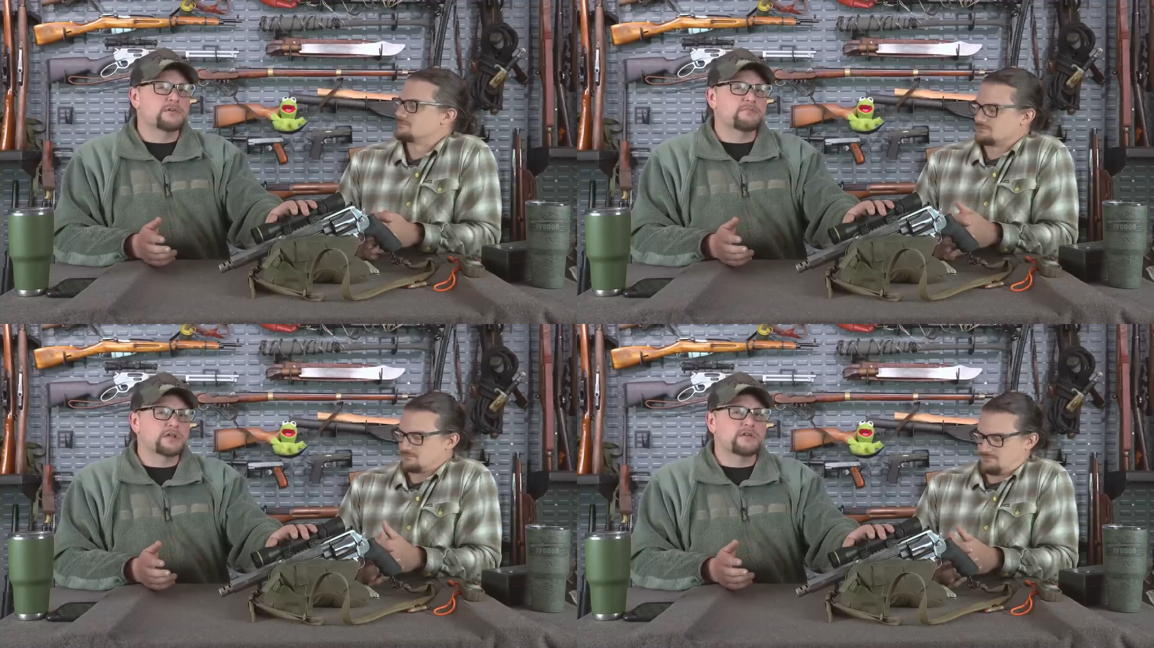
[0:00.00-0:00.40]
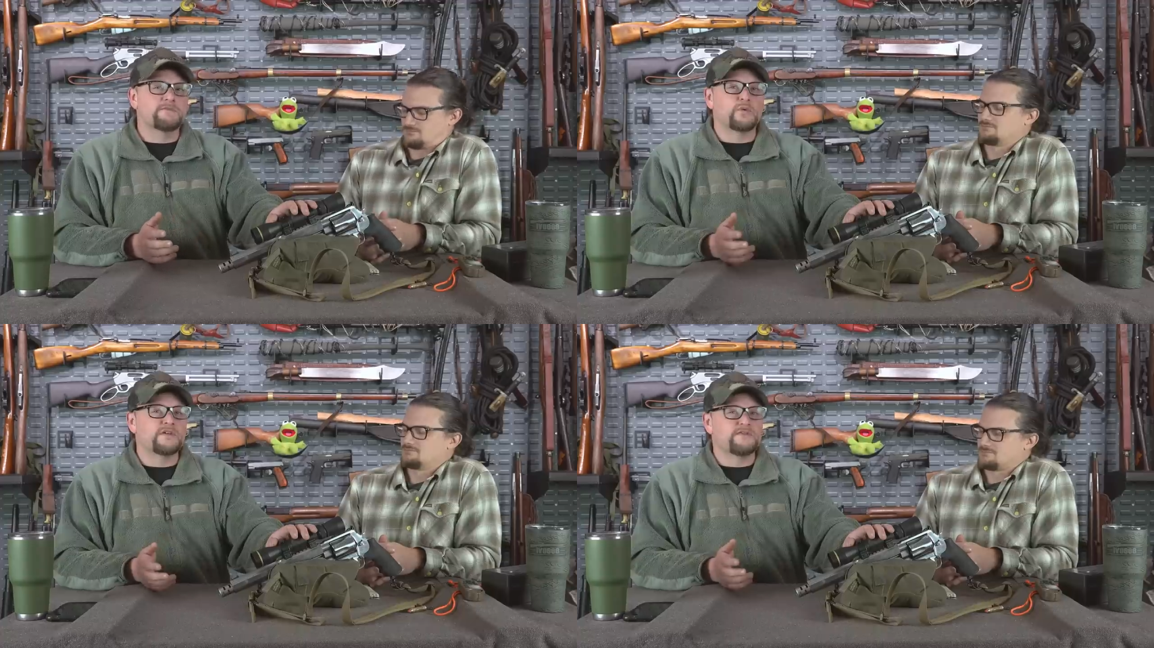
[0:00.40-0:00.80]
Speaker 1: something, mm-hmm.
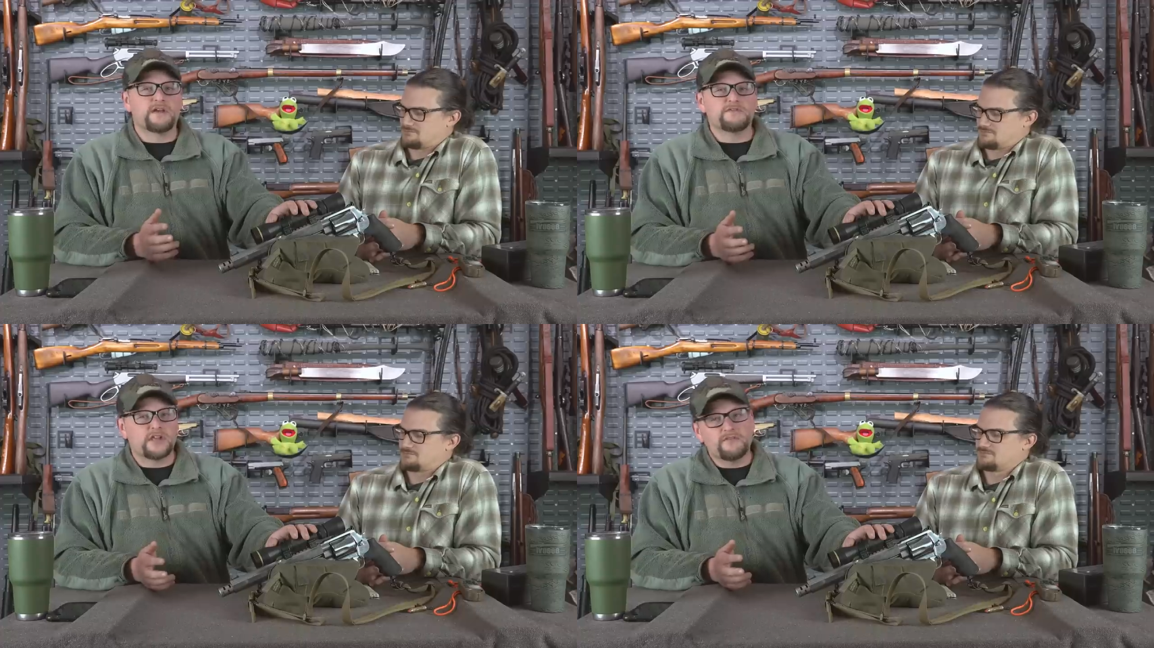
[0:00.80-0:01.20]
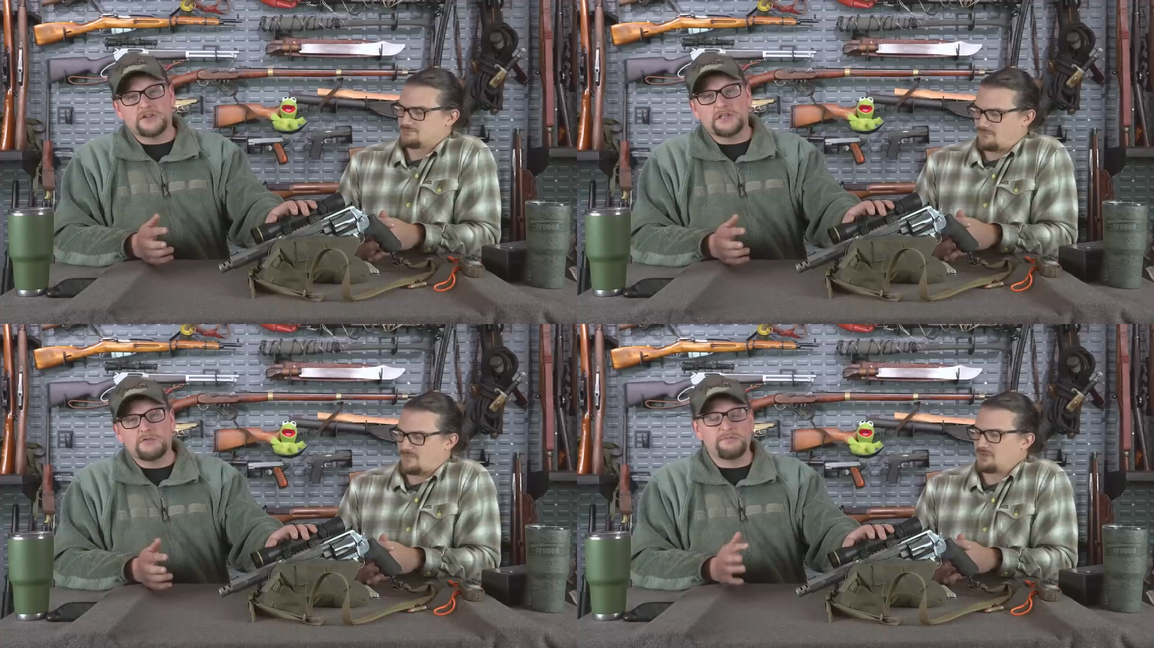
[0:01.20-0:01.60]
and
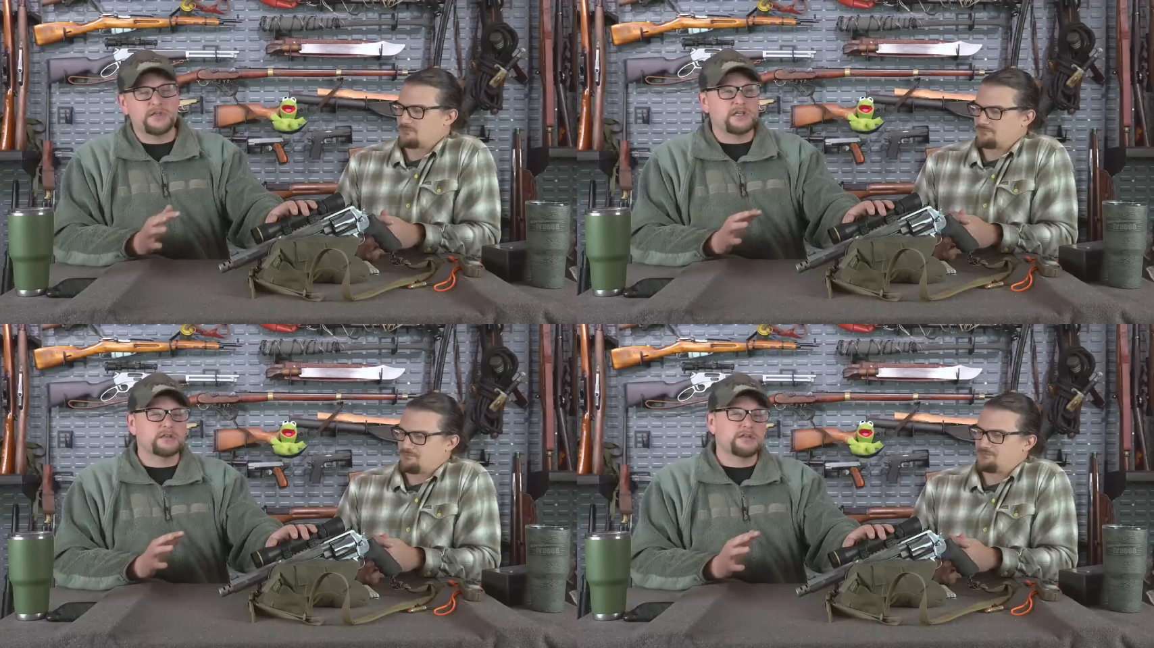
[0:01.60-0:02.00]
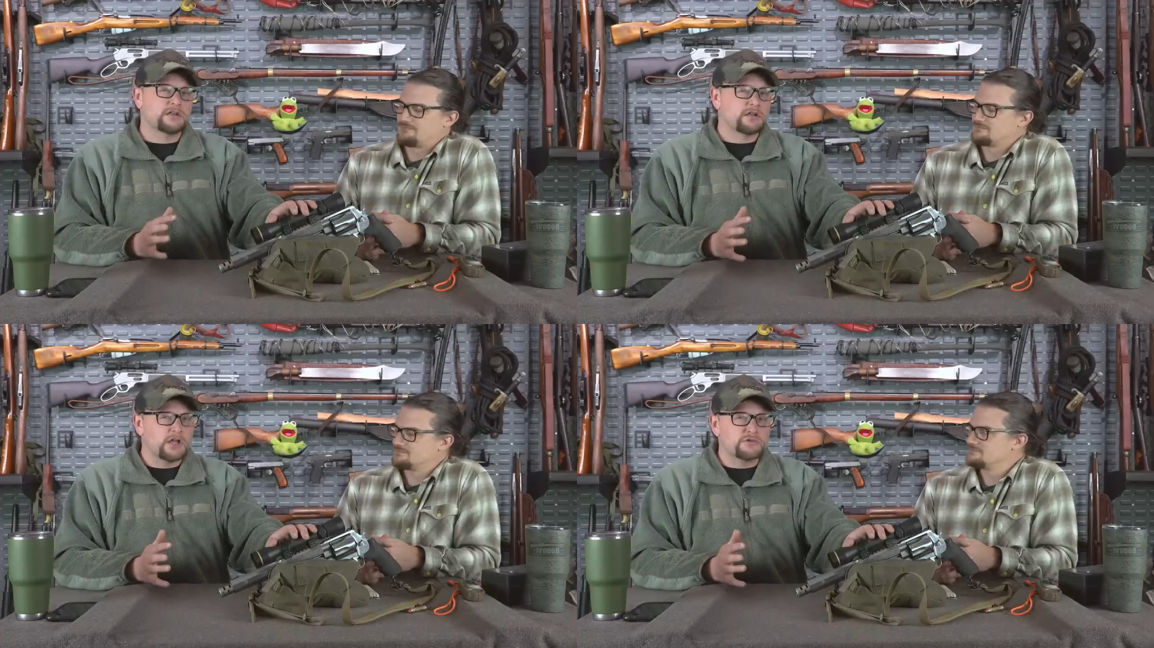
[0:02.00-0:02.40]
4570 would be getting
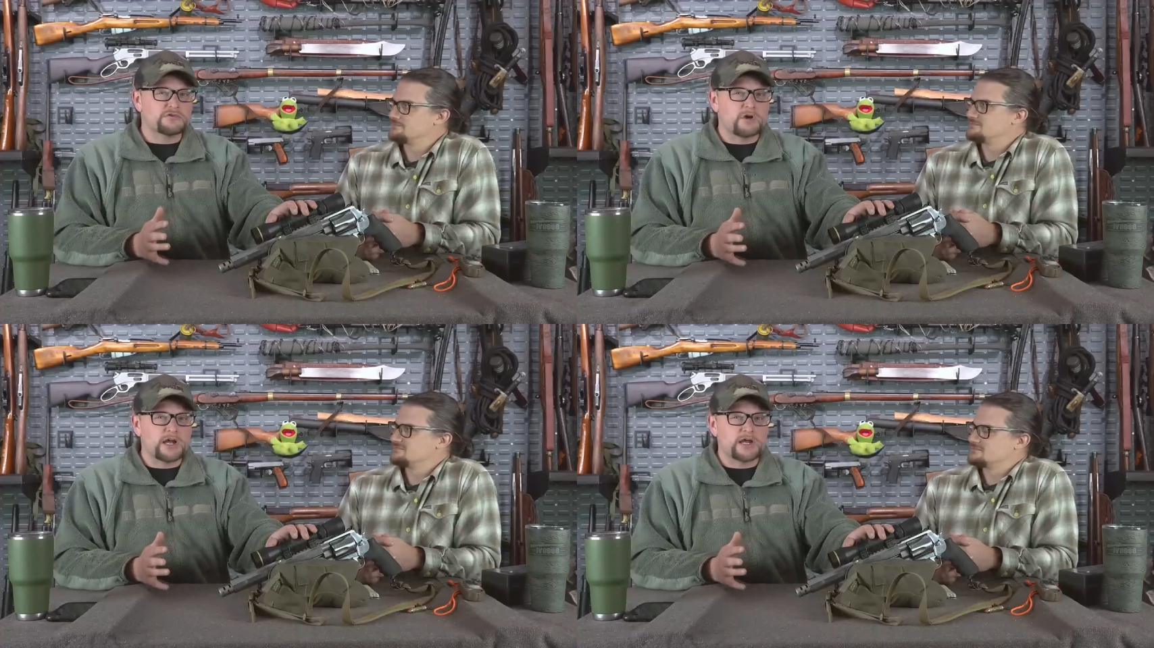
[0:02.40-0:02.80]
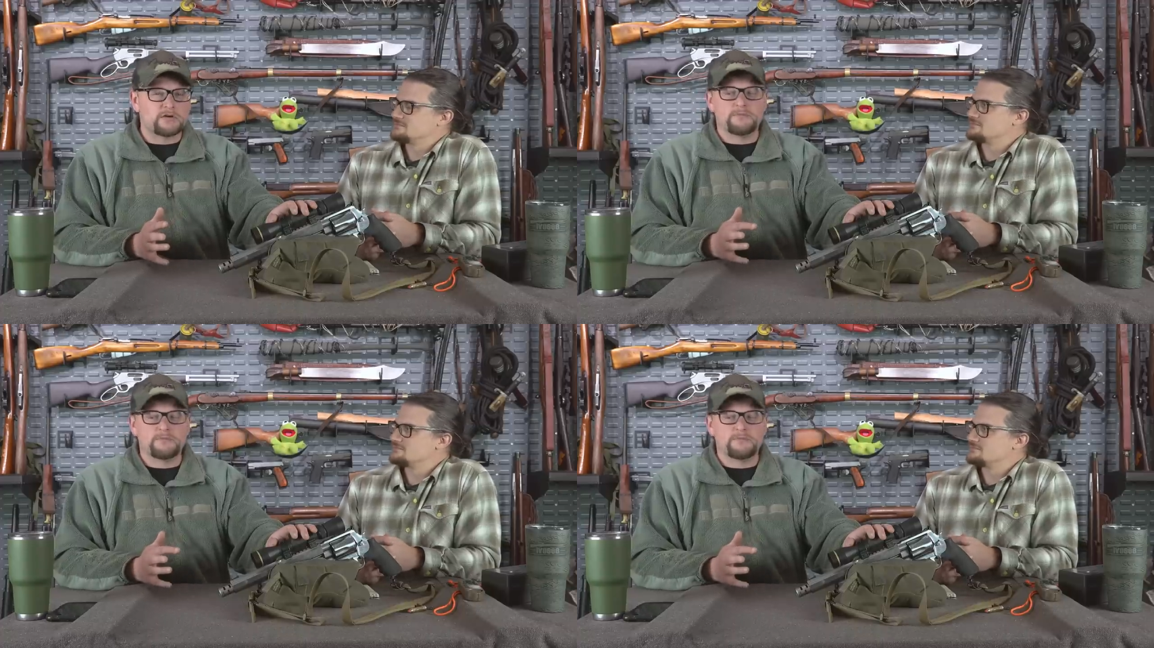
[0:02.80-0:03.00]
you close, right?